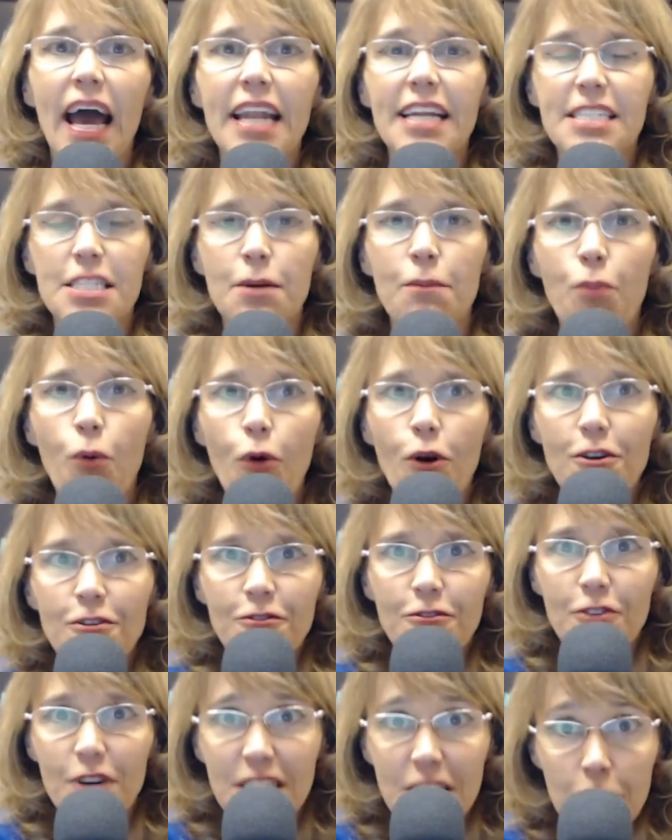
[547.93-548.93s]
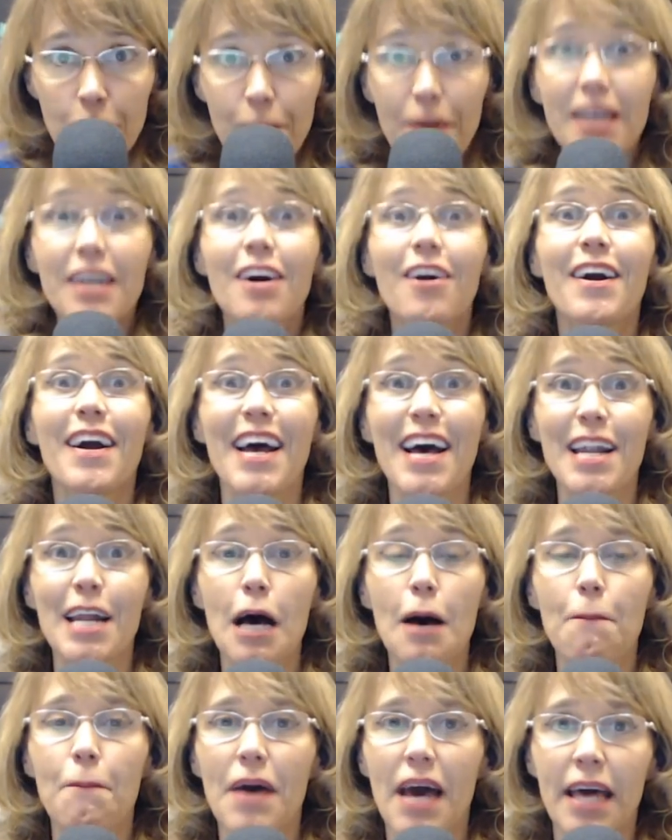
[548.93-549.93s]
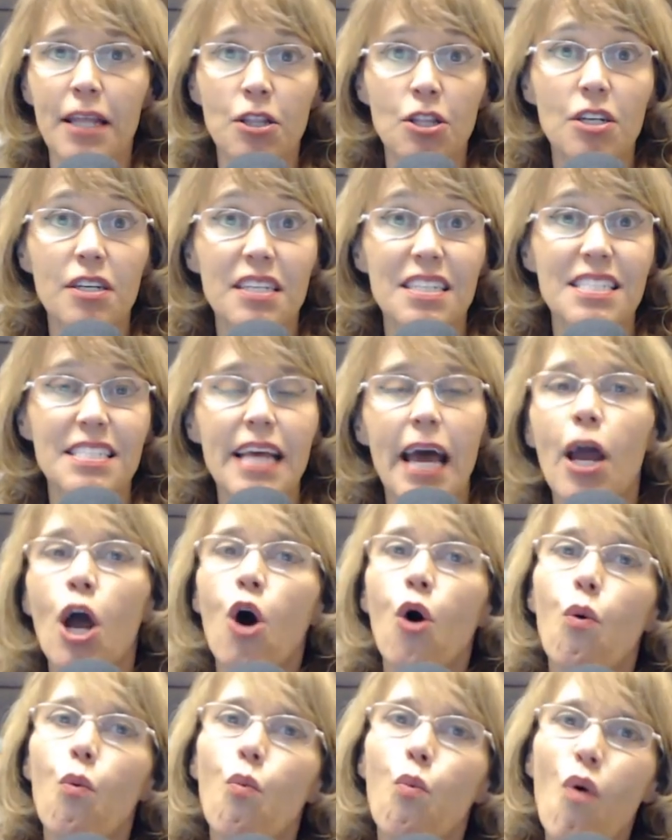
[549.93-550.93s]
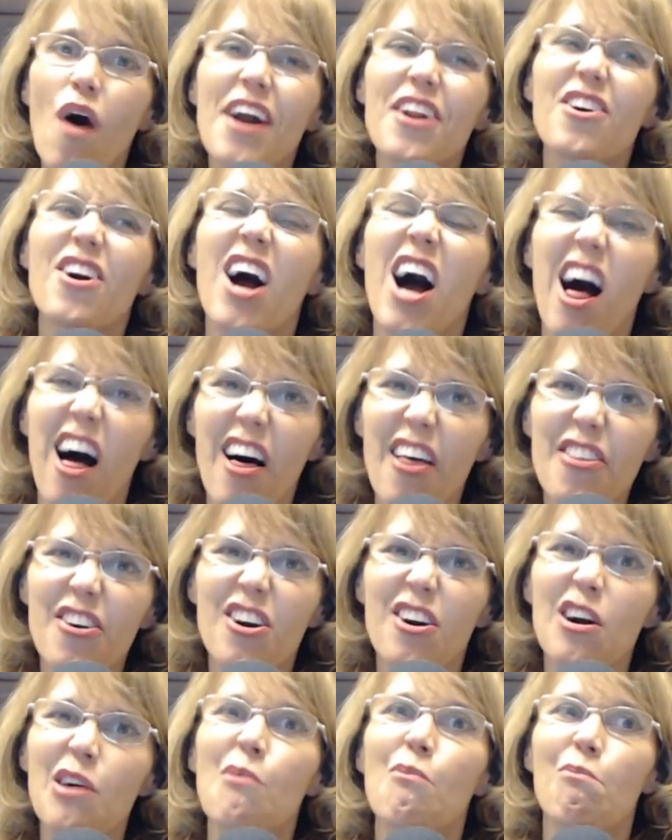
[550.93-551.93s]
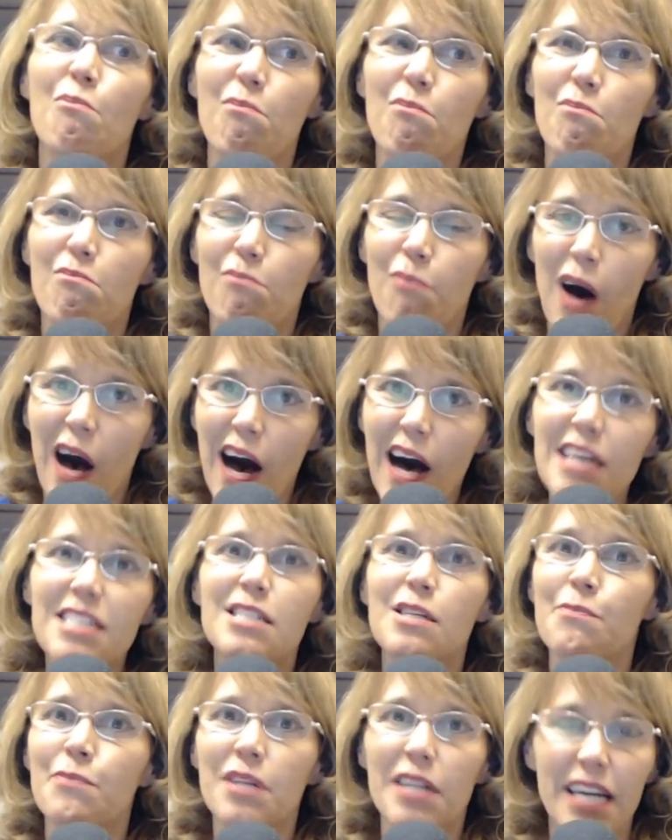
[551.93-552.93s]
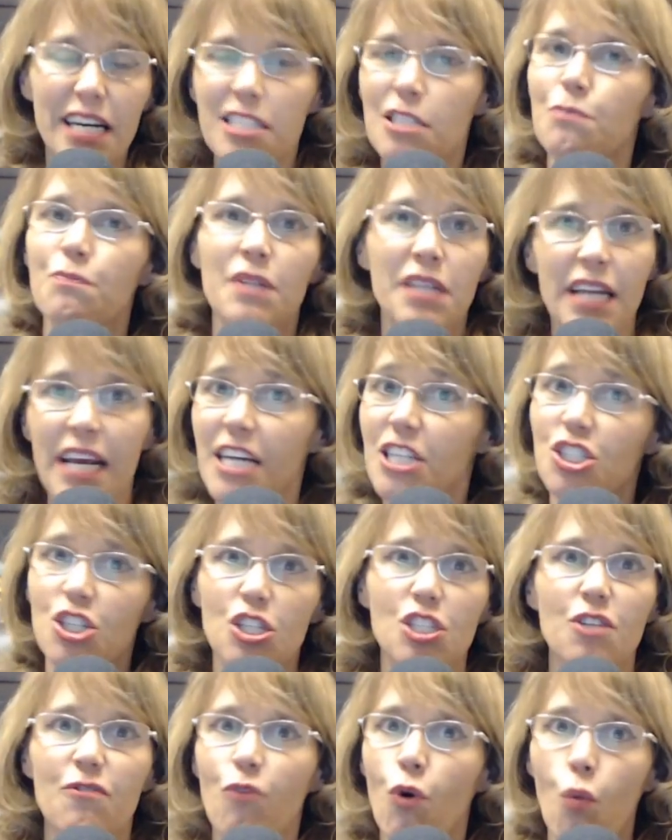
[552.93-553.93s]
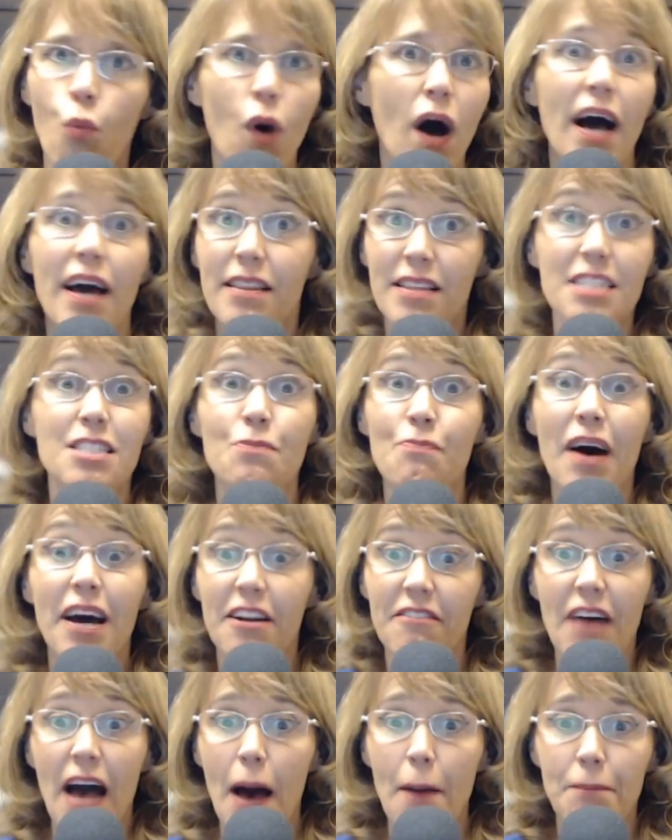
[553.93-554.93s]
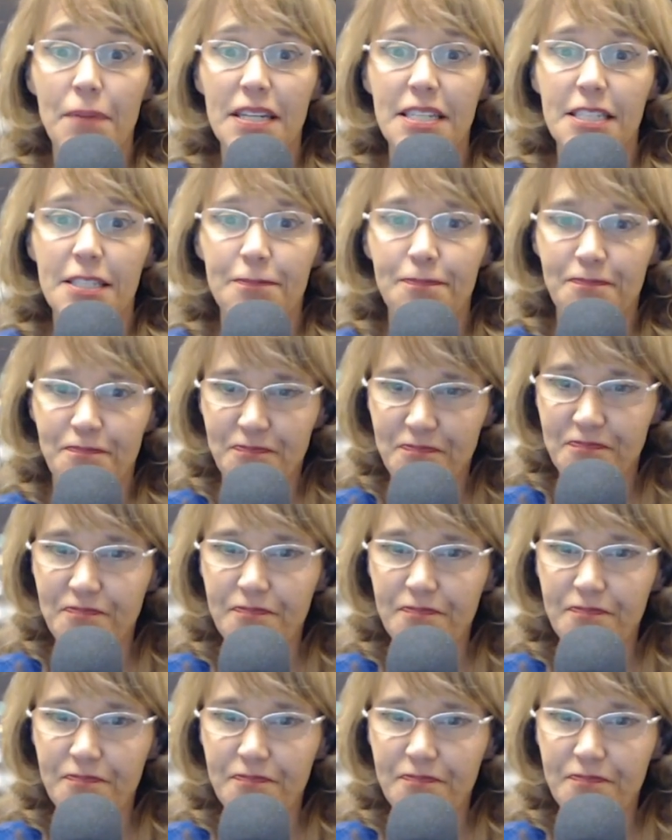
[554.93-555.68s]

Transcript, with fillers: And it's important for us to pick our head up and look and say, what are other possible explanations for why this might have happened?